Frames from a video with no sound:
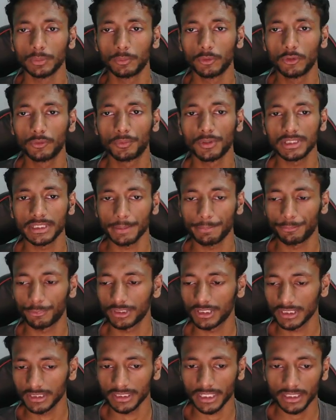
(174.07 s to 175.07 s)
brute force approach
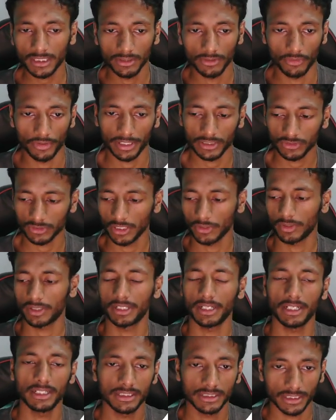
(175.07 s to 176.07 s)
is that when actually our
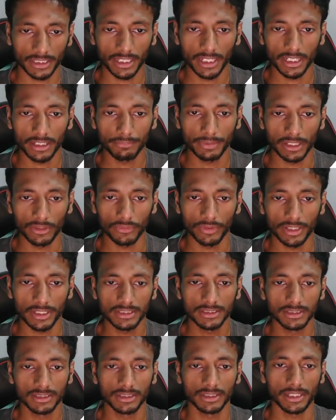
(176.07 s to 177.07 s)
range n value is
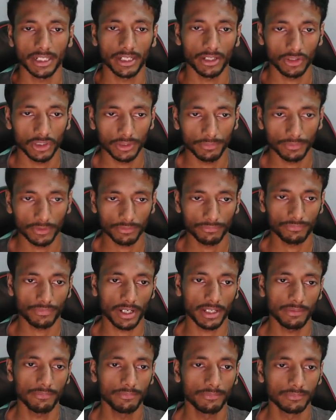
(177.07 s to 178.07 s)
10 to the power
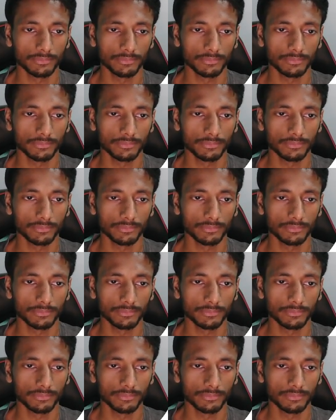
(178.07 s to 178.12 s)
5,